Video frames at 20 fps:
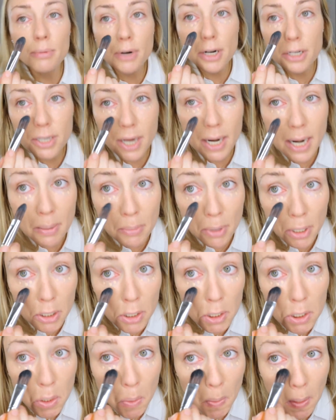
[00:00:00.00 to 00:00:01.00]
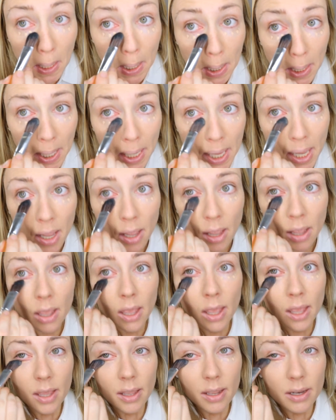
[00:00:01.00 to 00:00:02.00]
brush and I'm going to just quickly
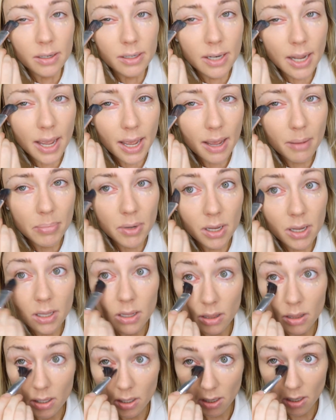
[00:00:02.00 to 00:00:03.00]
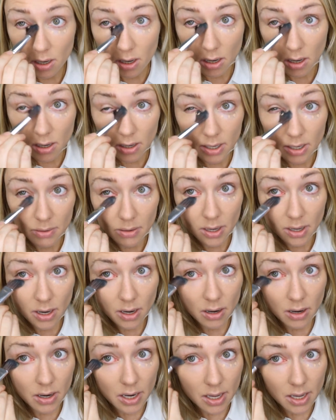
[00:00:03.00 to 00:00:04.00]
dab in the eye
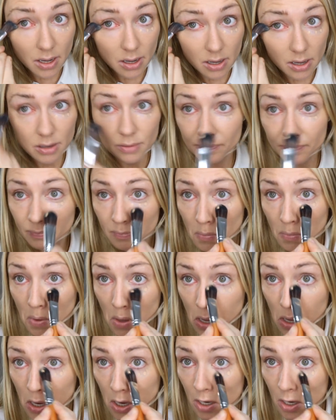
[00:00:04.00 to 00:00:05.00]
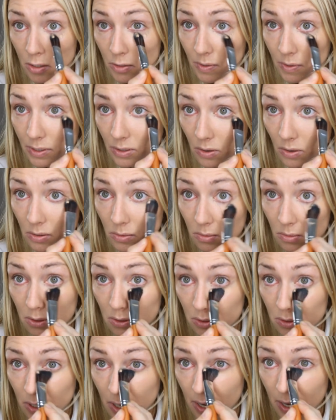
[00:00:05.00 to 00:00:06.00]
area so I don't look
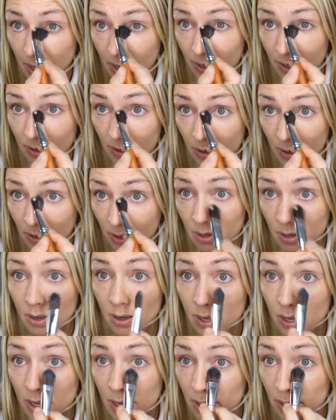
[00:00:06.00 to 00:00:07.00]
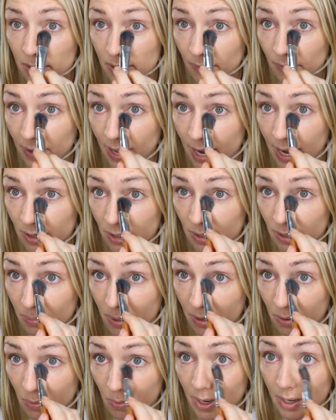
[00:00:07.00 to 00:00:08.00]
as tired, because I've actually
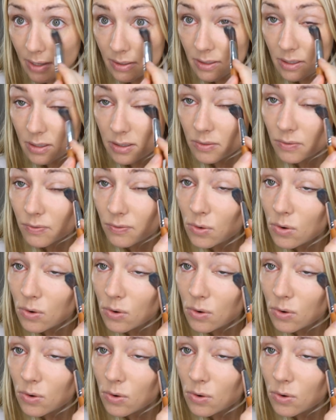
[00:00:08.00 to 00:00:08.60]
been awake since